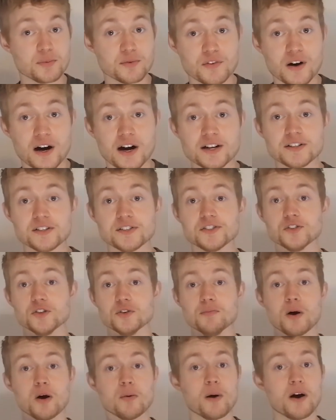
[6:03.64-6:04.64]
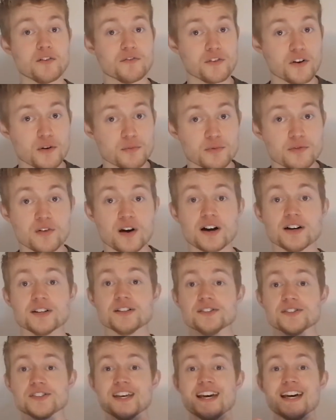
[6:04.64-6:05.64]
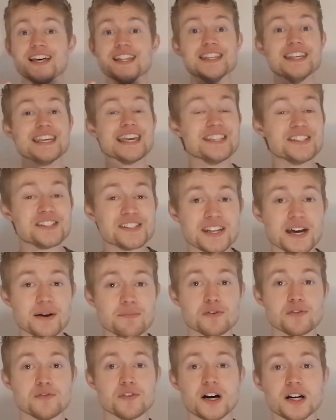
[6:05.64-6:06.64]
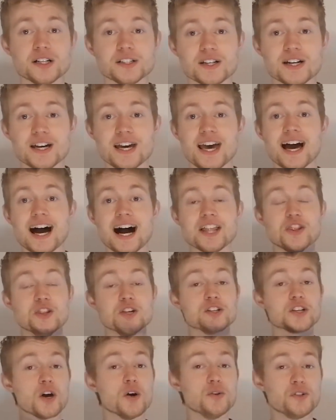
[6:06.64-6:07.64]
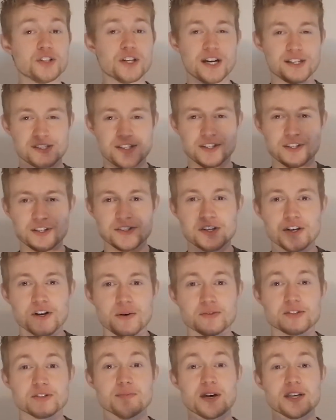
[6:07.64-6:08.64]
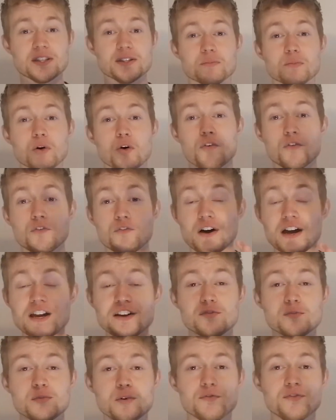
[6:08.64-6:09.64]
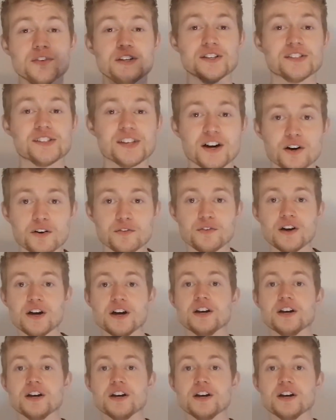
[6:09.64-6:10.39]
providers, your mobile phone providers, the internet provider, and negotiating the terms to make them more favourable for yourself.